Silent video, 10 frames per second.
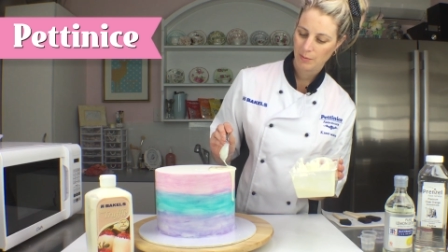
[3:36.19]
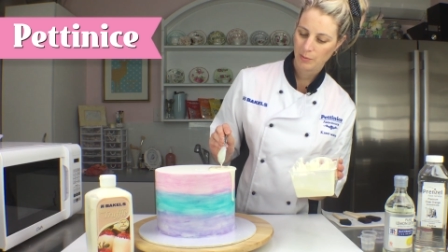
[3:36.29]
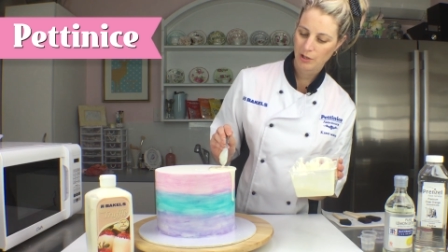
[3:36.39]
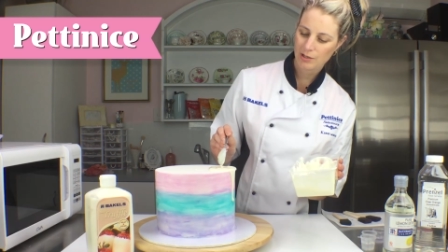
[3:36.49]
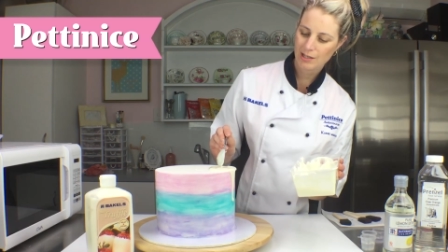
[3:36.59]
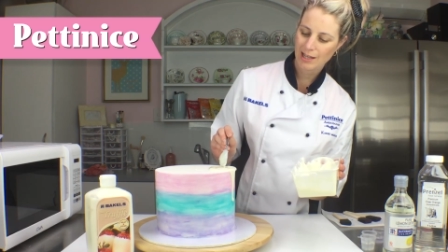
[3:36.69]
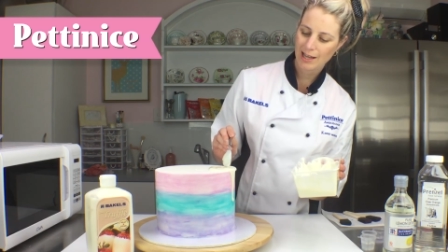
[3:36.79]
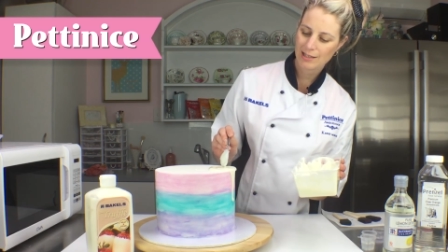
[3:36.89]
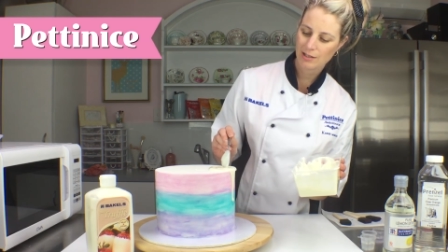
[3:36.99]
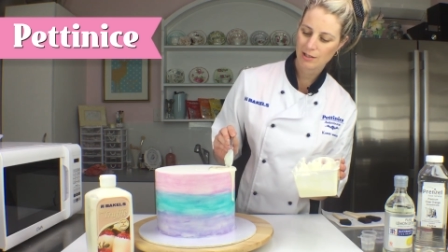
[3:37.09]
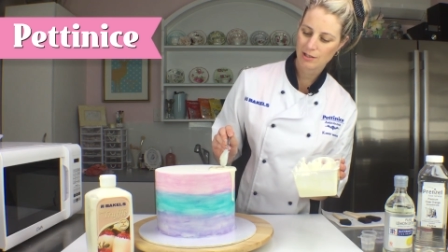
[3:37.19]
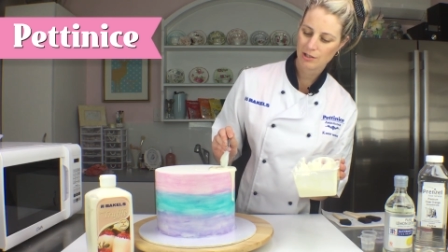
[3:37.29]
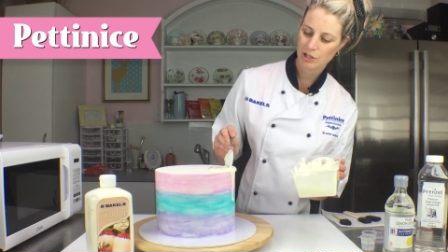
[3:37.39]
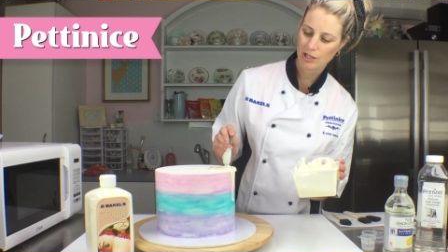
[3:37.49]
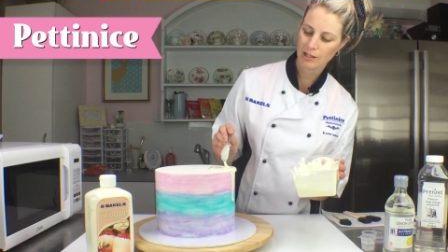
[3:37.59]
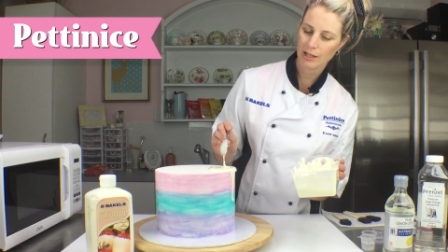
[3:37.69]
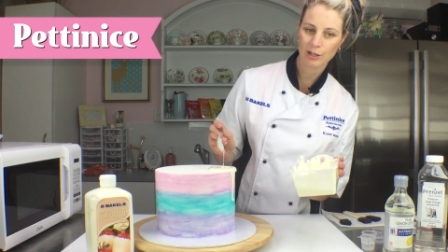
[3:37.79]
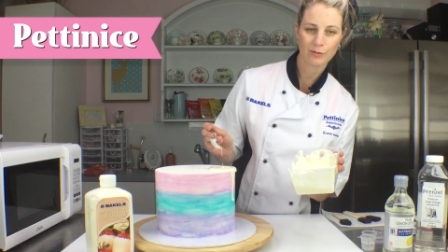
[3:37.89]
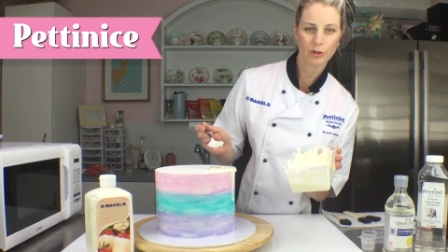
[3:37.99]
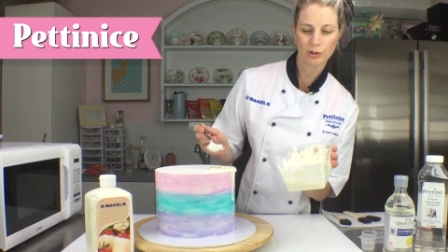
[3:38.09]
Because the cake's nice and chill and
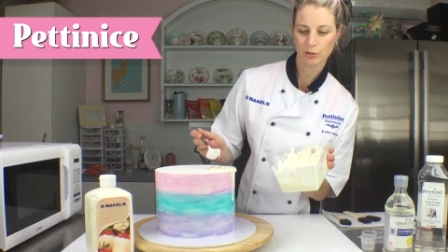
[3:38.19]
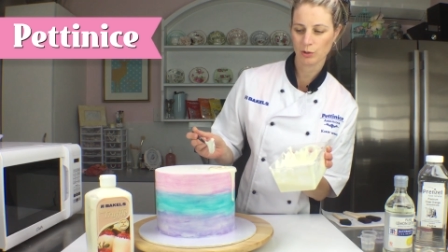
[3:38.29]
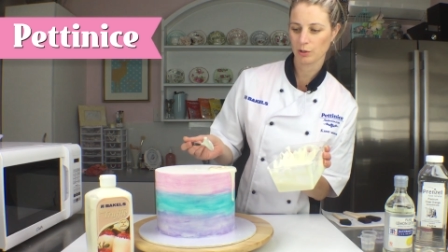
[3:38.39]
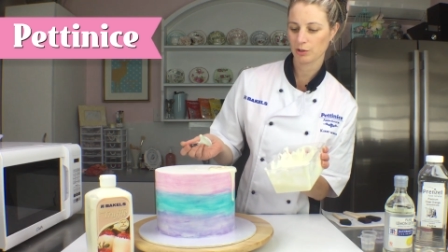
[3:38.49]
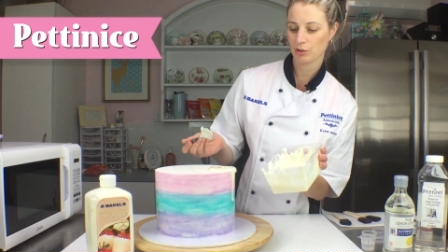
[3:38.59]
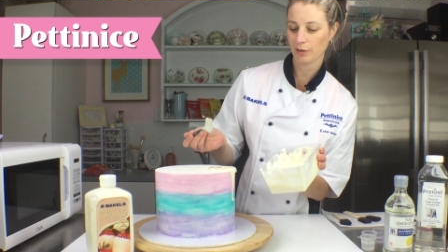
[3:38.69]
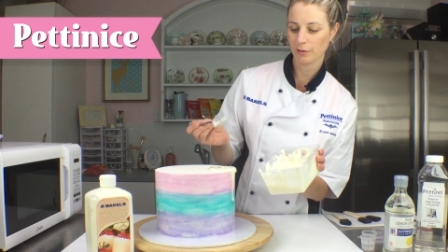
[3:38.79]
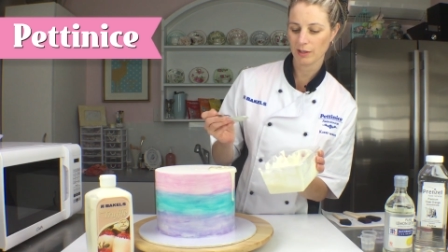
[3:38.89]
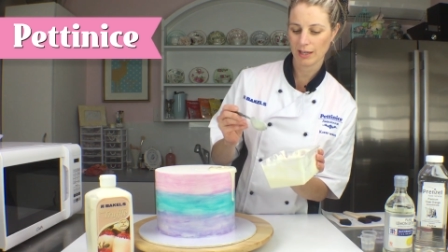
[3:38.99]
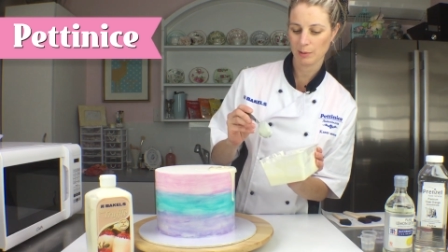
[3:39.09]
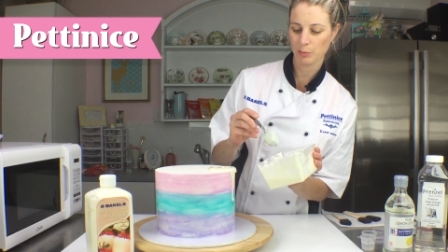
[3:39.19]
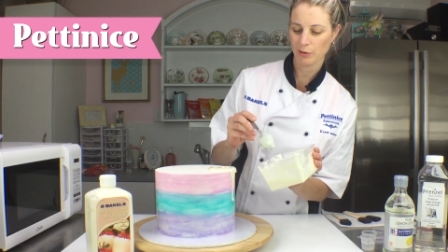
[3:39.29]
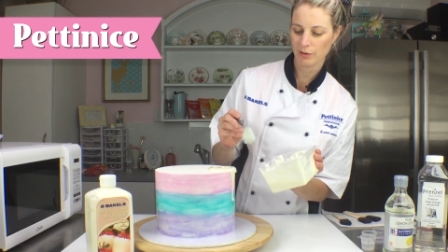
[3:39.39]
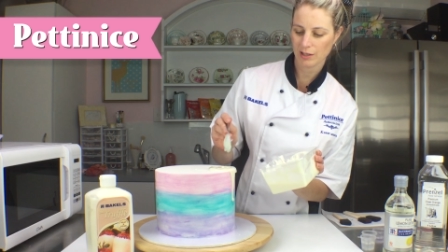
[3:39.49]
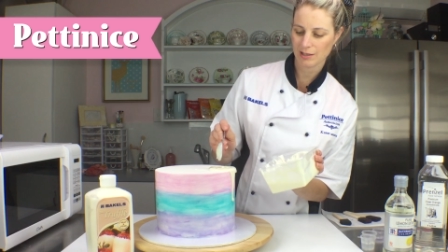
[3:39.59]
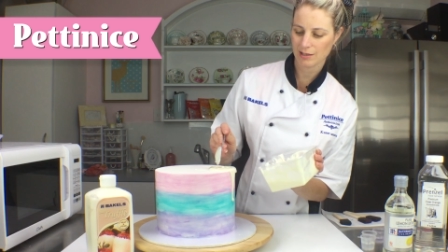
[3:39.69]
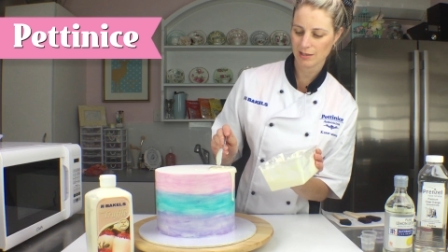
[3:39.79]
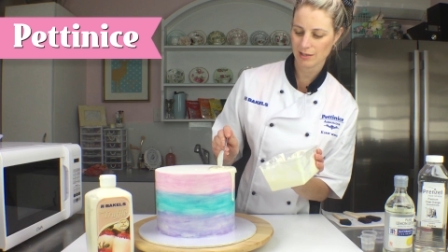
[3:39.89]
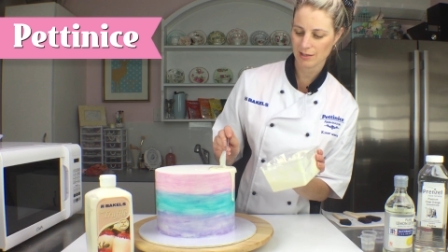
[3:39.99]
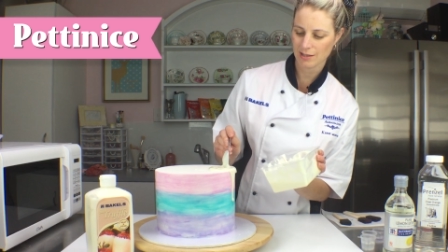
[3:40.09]
you've got your truffle at a perfect
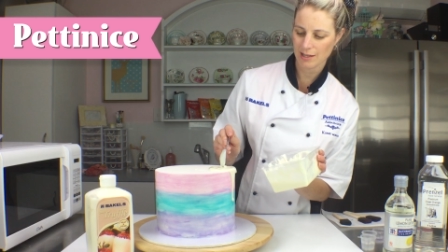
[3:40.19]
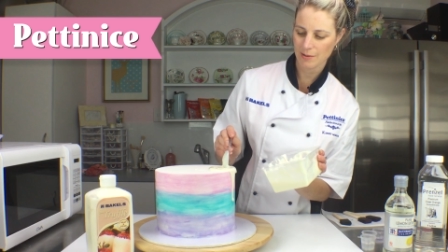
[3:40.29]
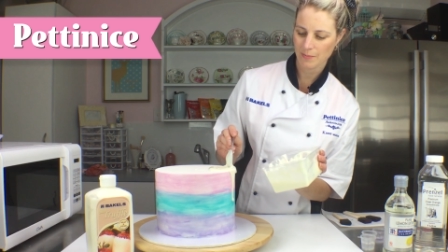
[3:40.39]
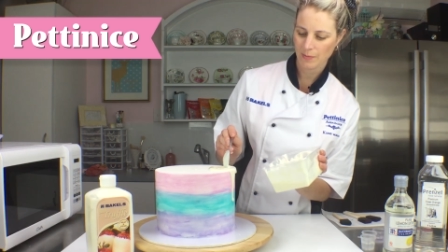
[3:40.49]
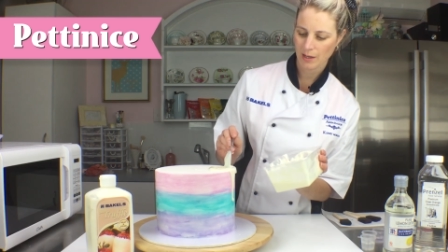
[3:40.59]
consistency,